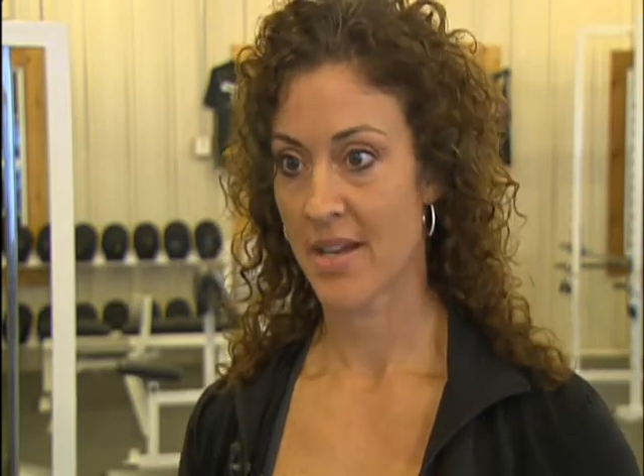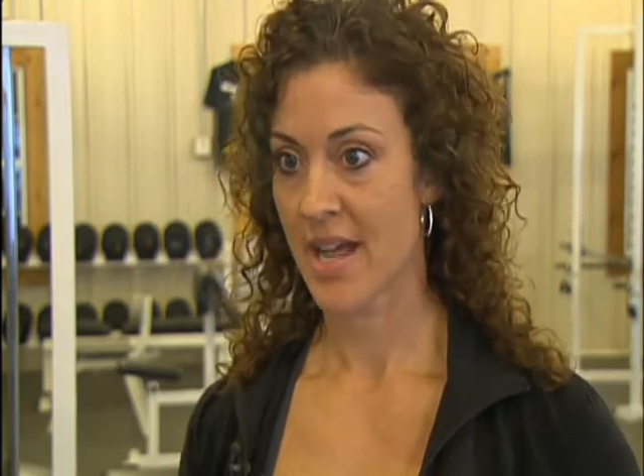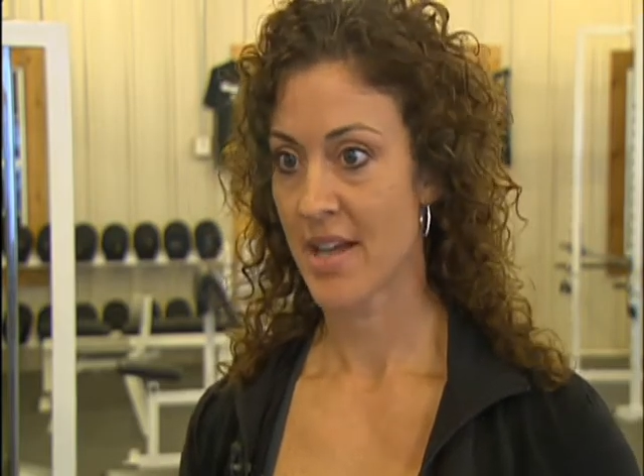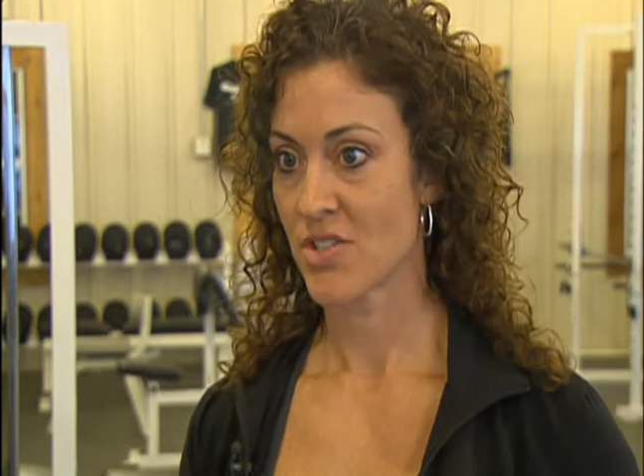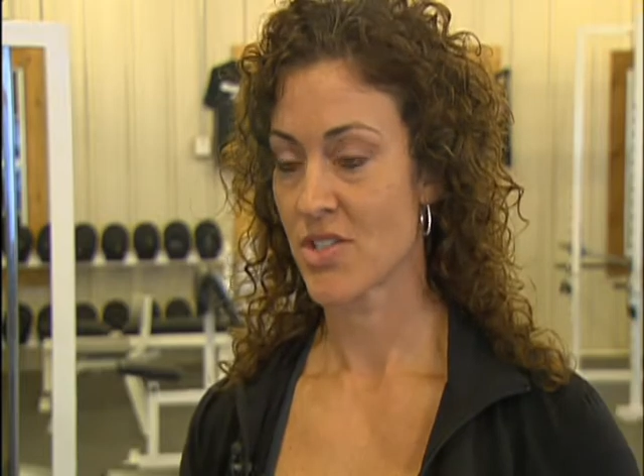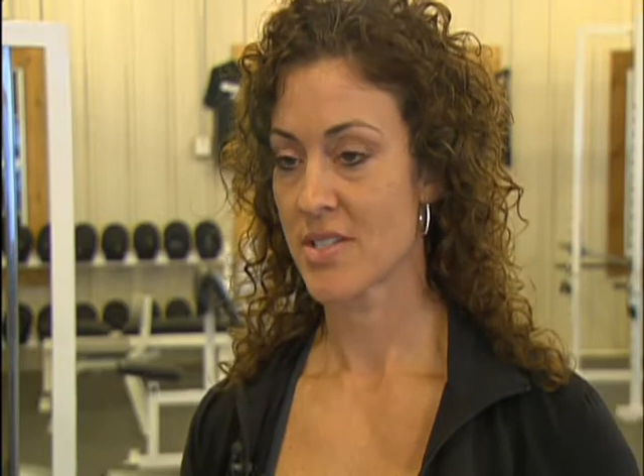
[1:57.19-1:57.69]

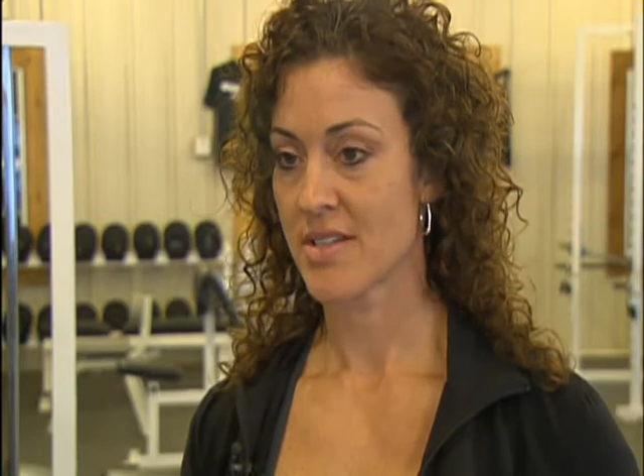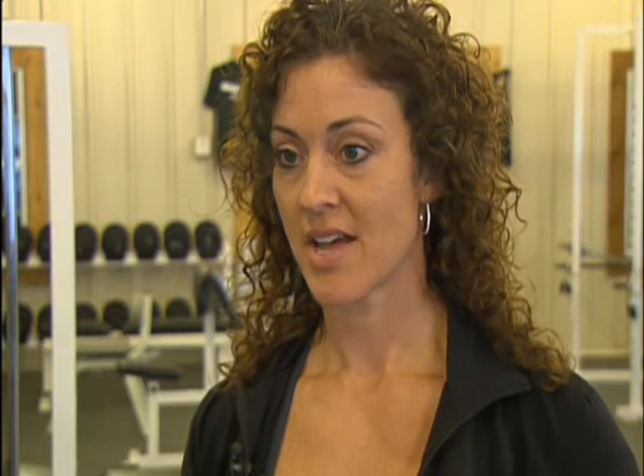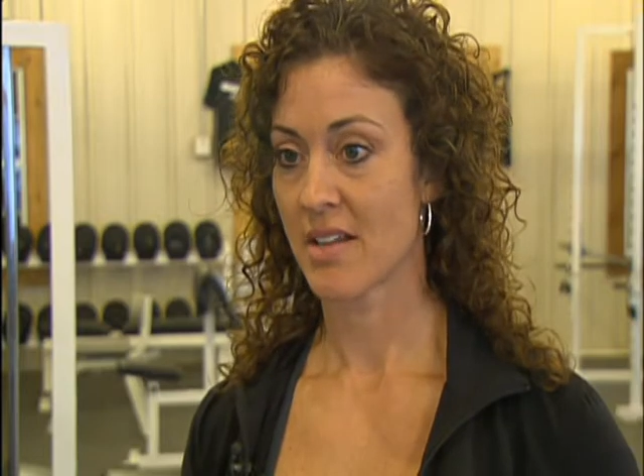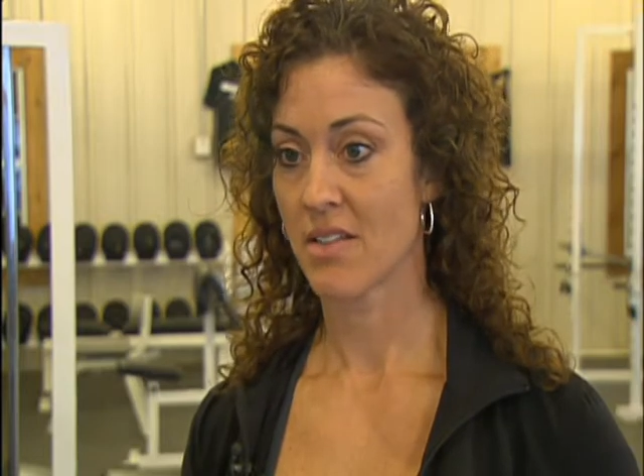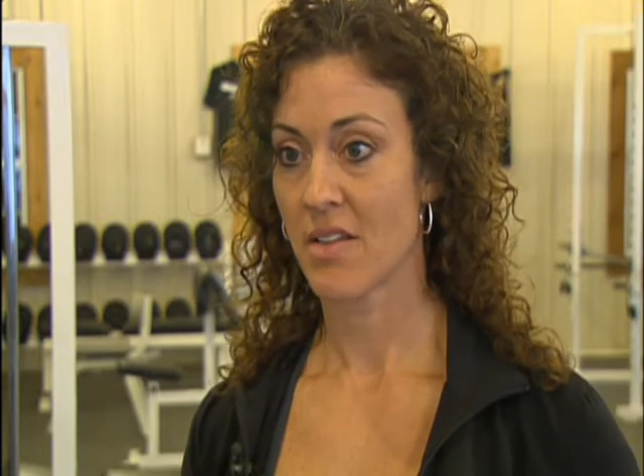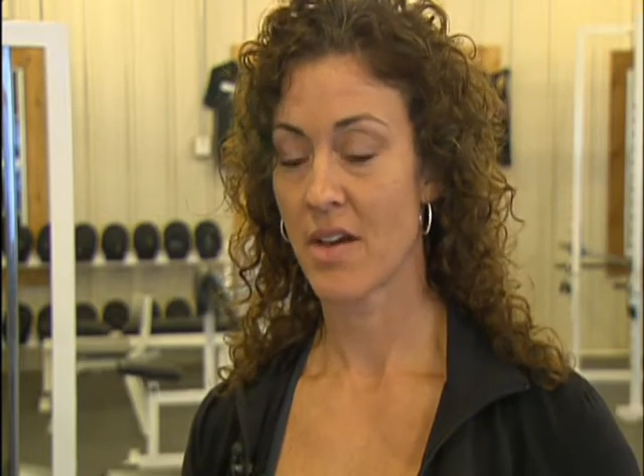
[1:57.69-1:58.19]
I just I
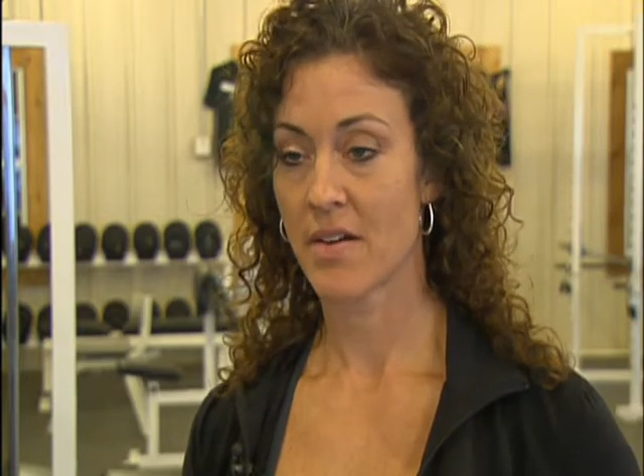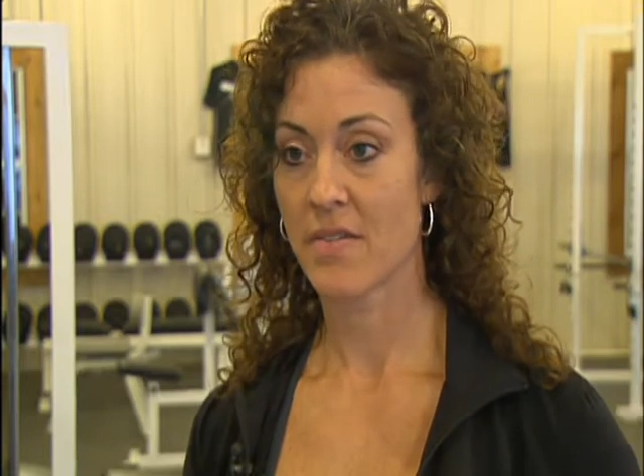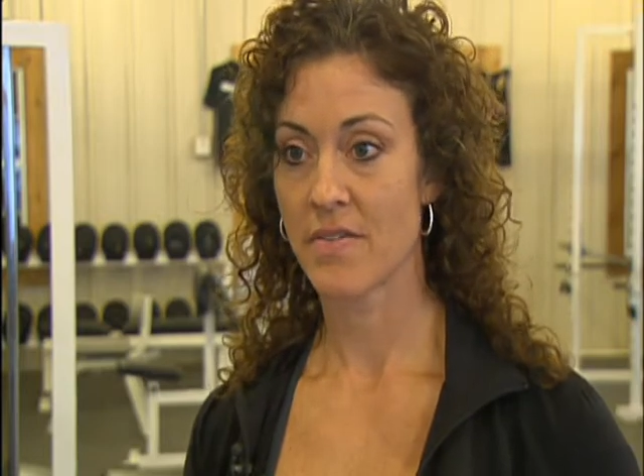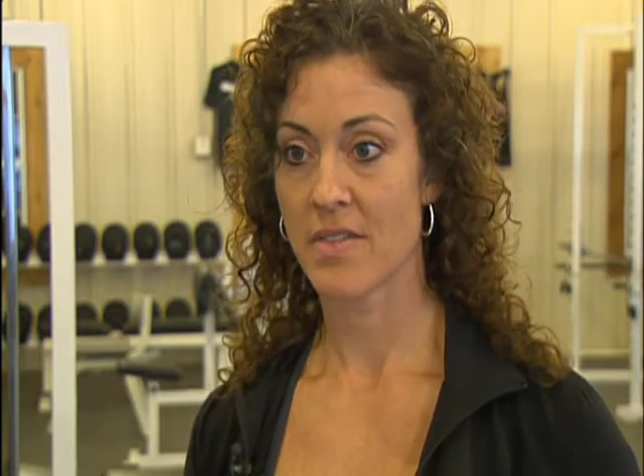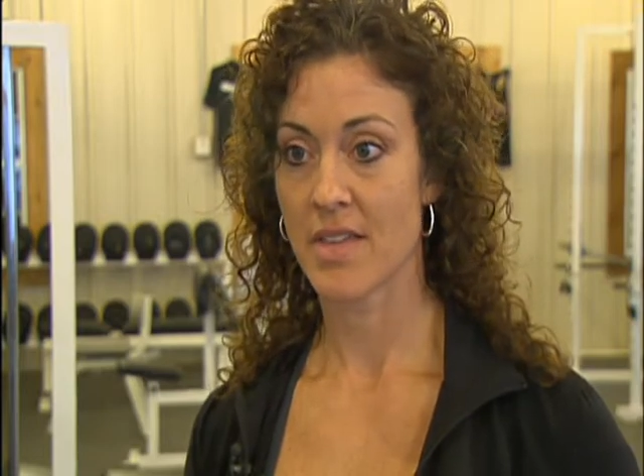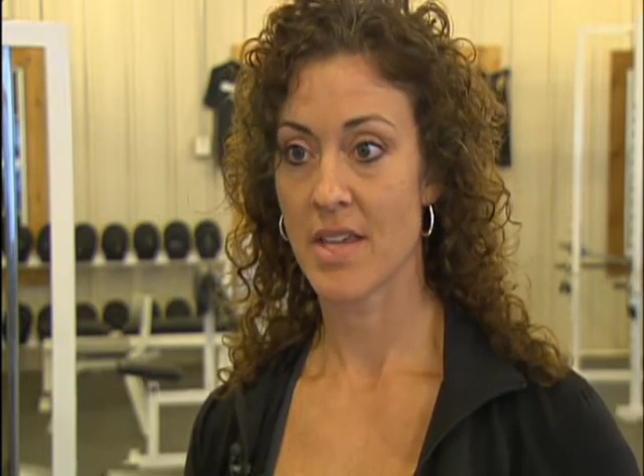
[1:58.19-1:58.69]

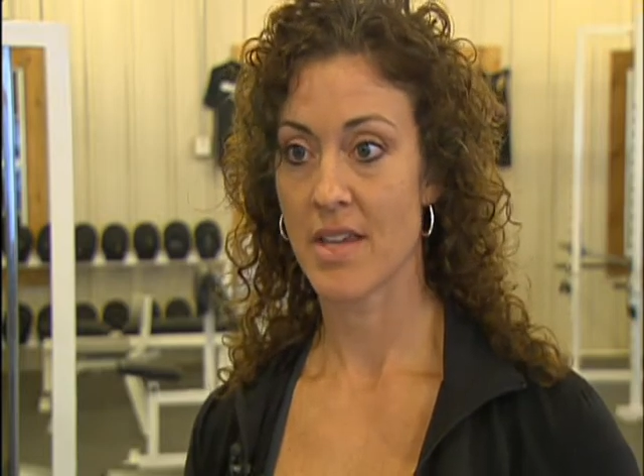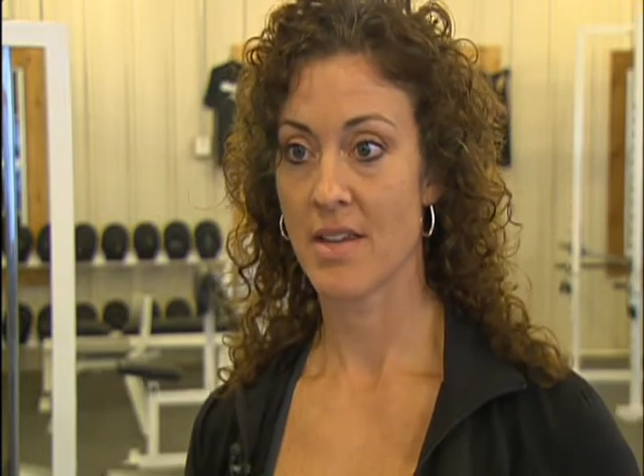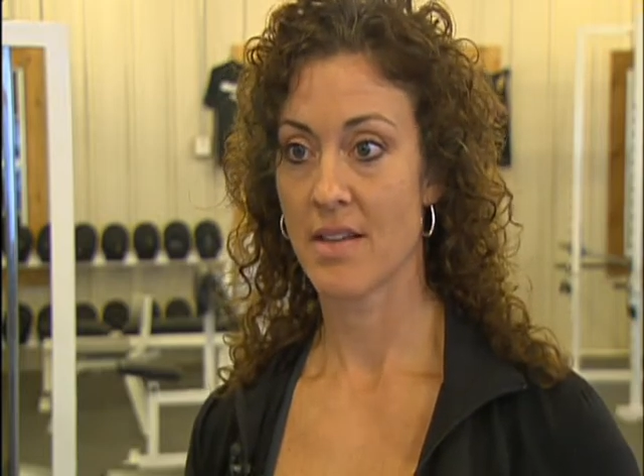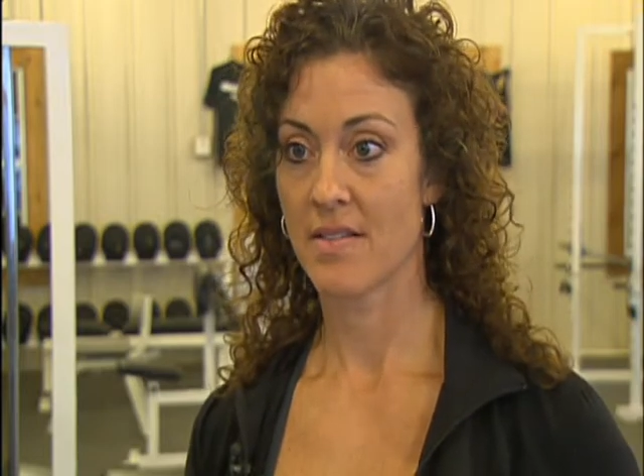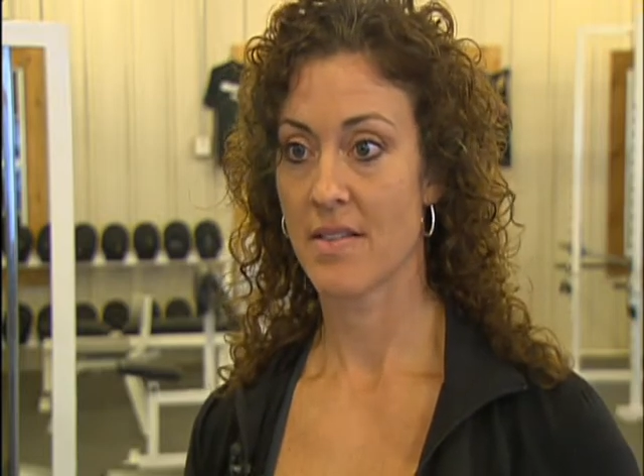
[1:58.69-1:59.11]
love the